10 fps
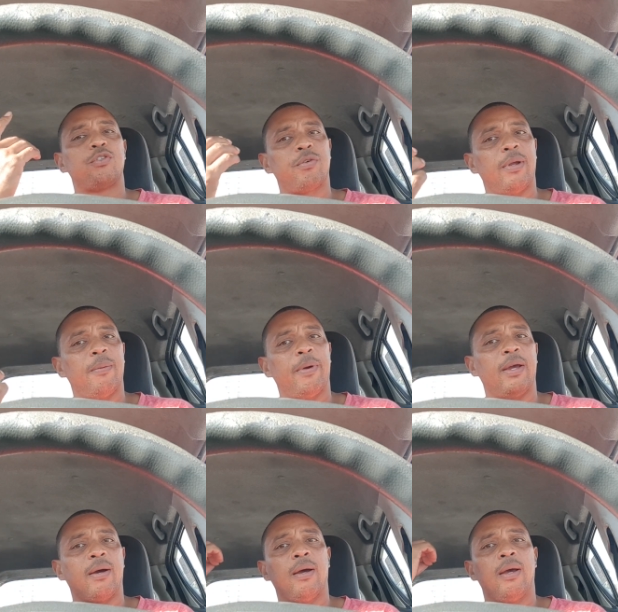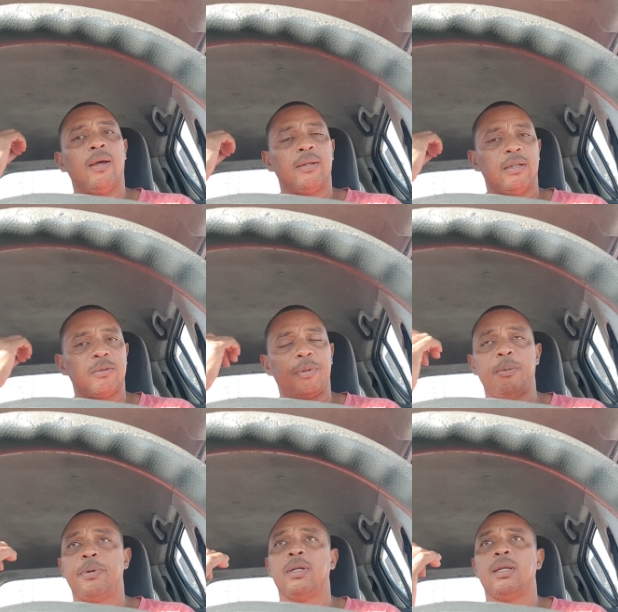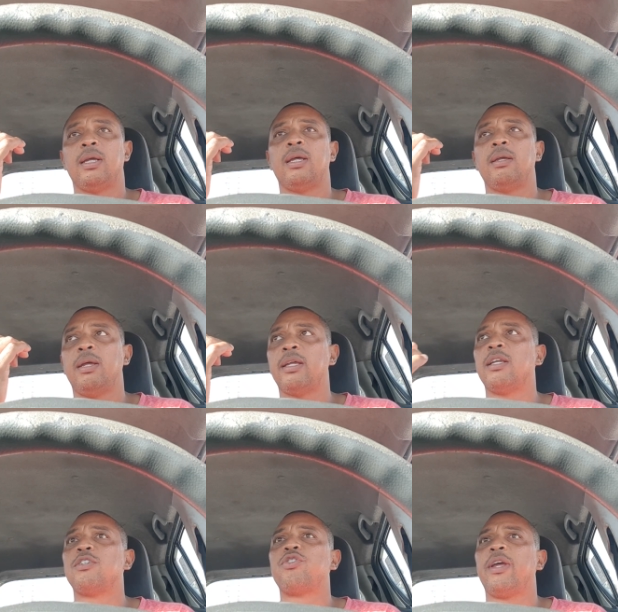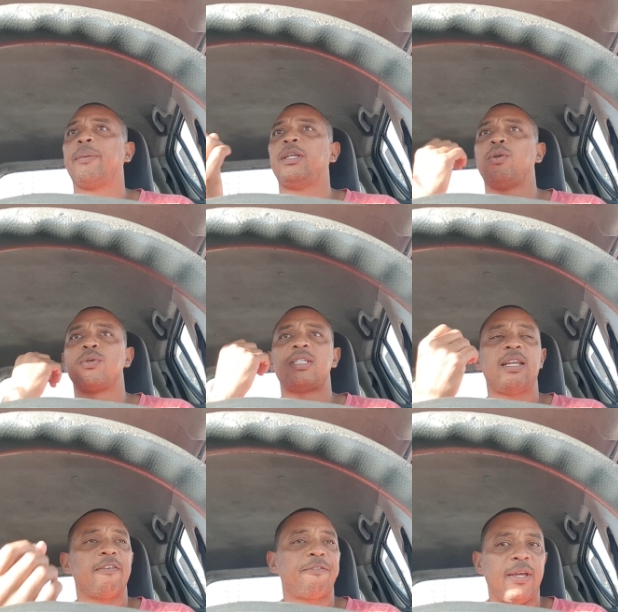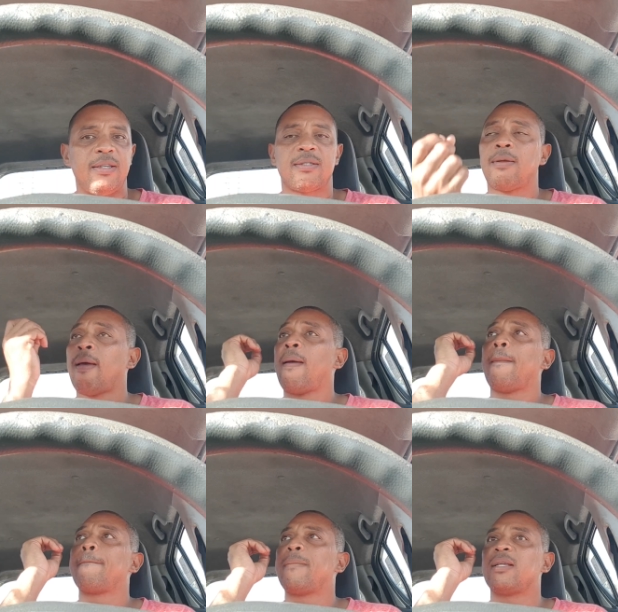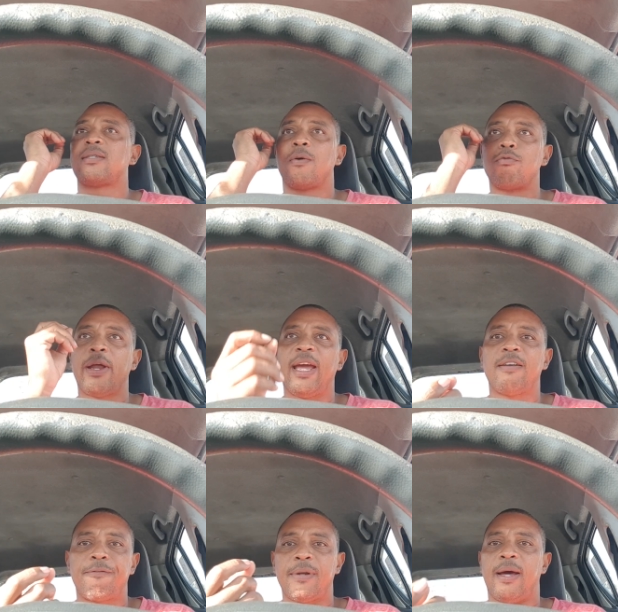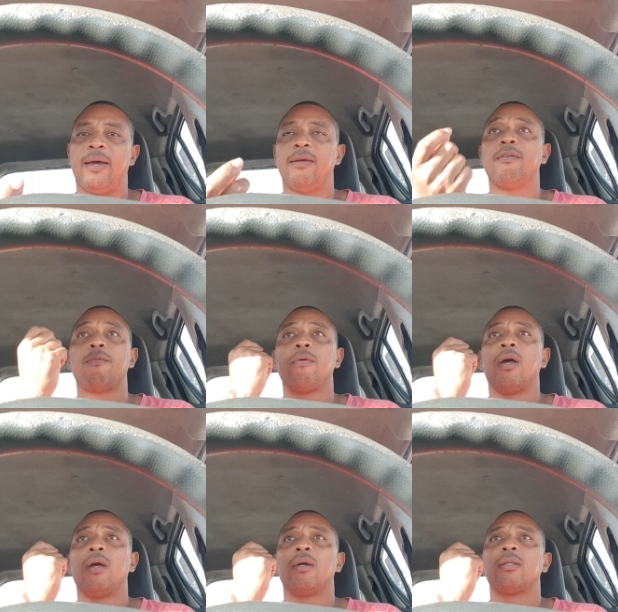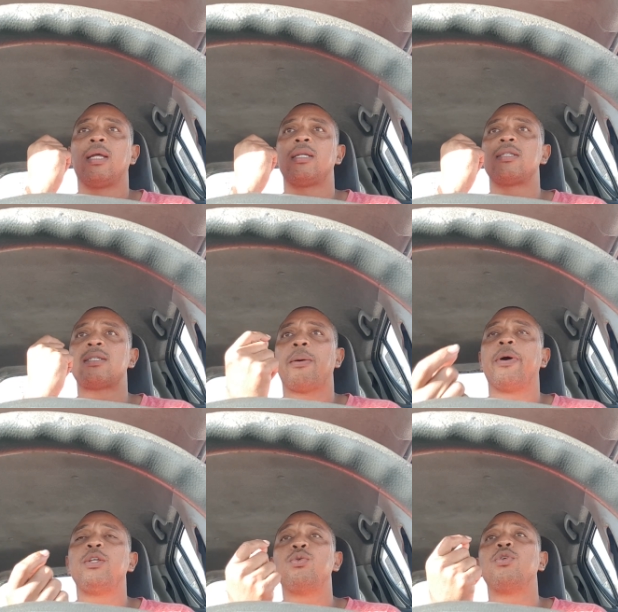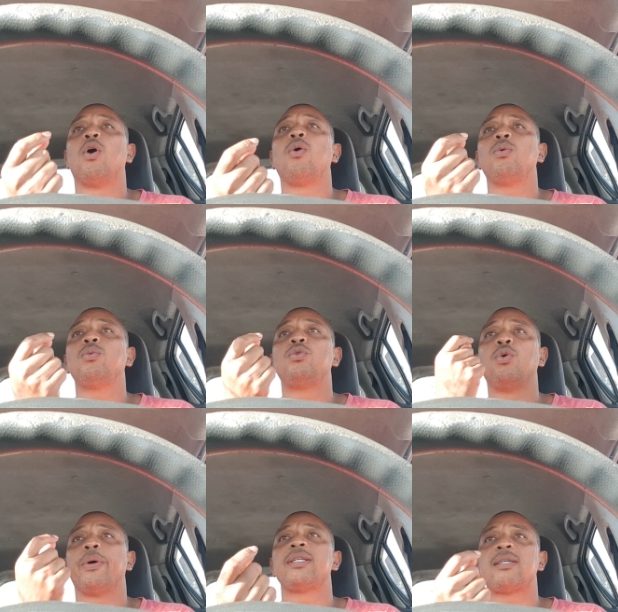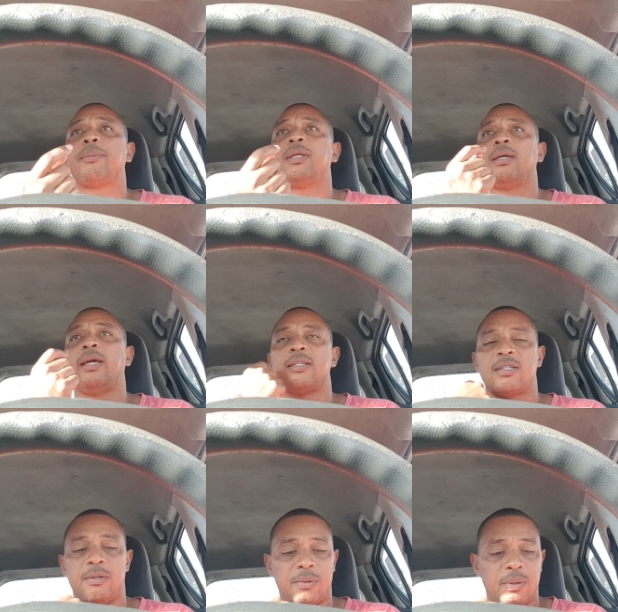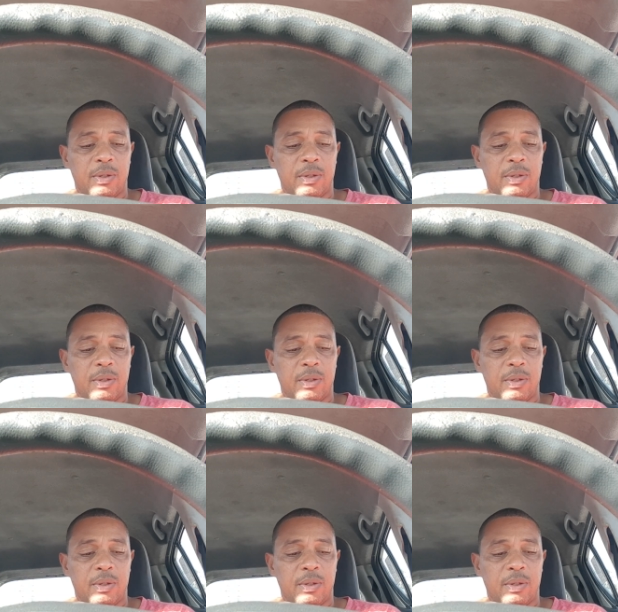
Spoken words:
dream where there's people in your dream and you don't see their face, that's a red flag that is someone you know doing something against you.